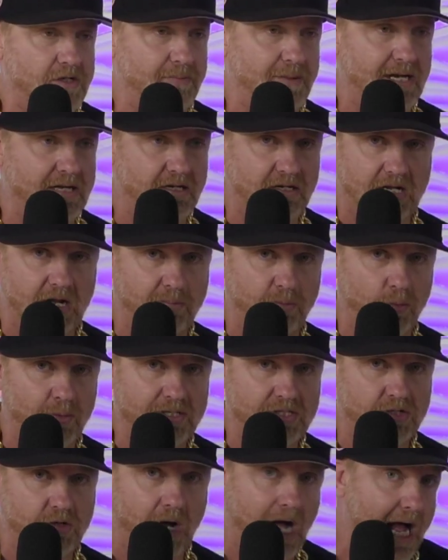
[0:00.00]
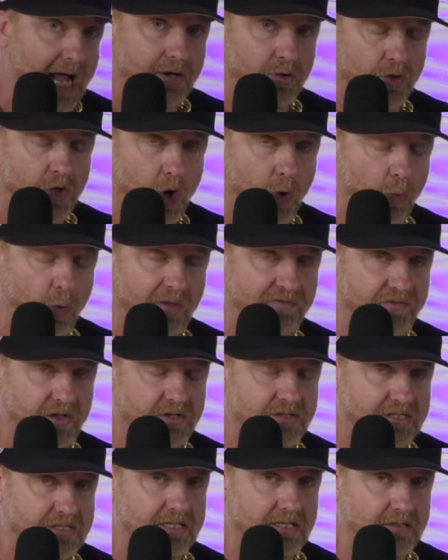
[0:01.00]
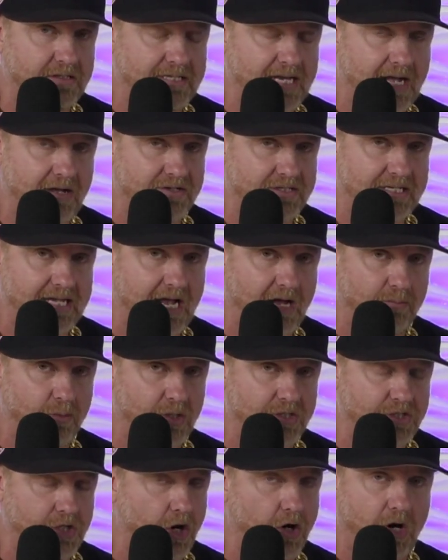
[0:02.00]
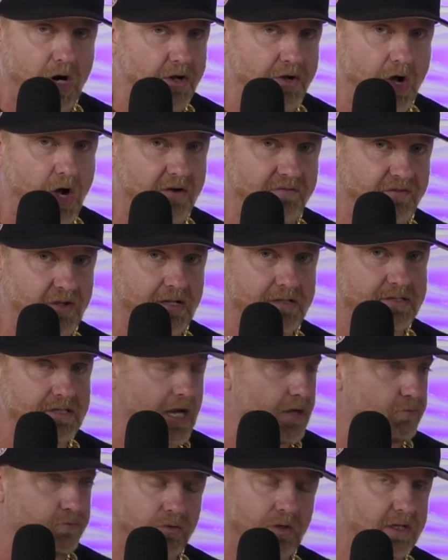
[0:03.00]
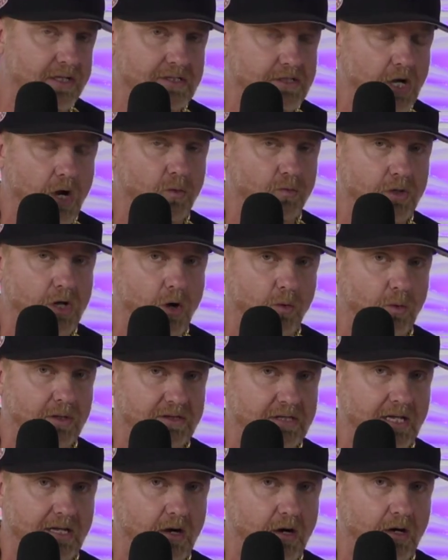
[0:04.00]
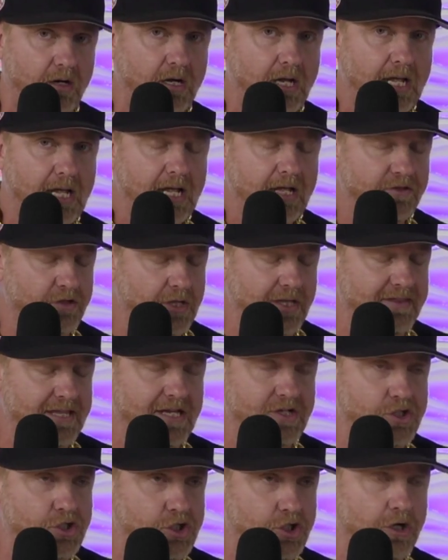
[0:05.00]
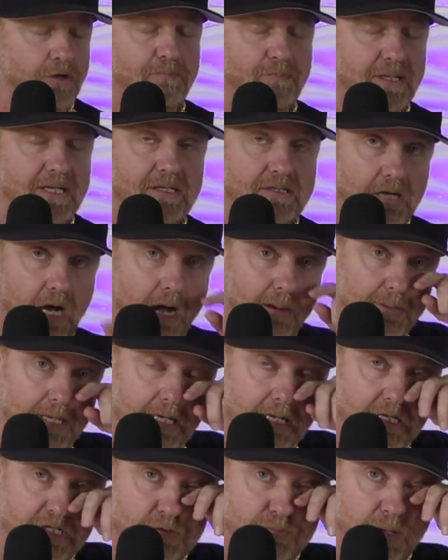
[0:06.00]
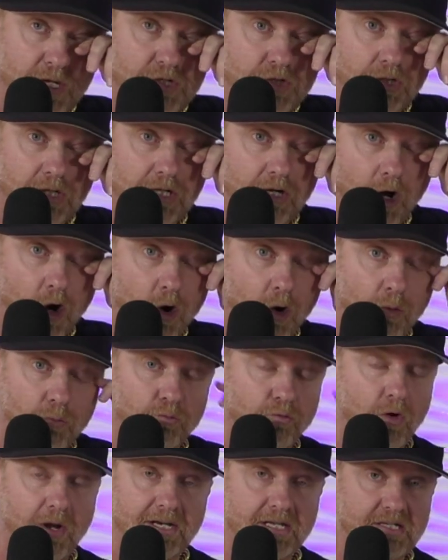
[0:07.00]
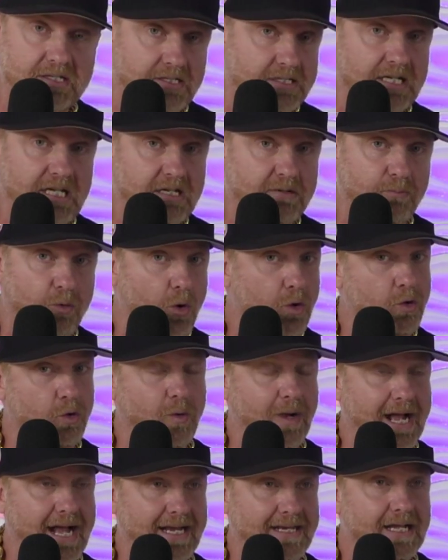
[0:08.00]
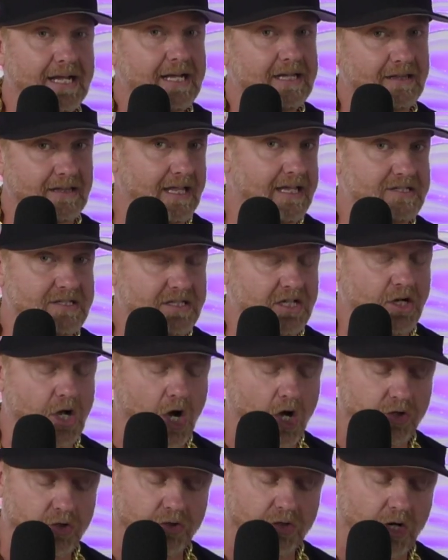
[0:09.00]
about it a couple weeks ago. I don't know what the Dallas Cowboys are on offense. I really don't know what they are. They should be dominant, especially at home, running Zeke more, who had less than 100